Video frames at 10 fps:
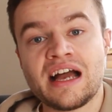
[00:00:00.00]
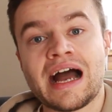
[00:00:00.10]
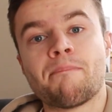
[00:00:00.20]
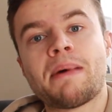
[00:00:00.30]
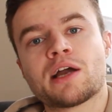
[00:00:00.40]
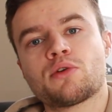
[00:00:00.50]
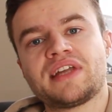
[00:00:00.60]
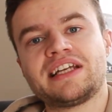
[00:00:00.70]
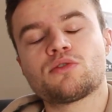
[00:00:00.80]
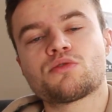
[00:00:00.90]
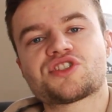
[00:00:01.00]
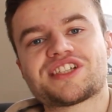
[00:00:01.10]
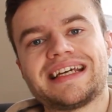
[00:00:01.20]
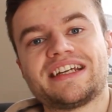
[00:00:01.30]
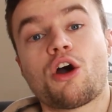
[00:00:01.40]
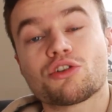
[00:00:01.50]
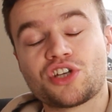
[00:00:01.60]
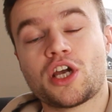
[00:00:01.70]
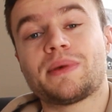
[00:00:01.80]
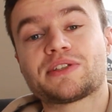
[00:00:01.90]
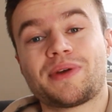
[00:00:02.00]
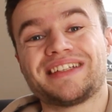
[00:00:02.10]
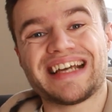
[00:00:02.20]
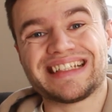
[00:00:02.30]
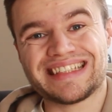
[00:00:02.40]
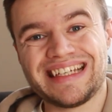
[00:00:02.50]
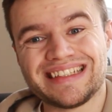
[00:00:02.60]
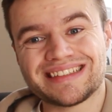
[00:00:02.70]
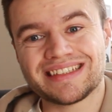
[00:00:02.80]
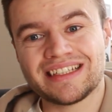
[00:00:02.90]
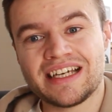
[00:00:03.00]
And back when they launched in October 2018,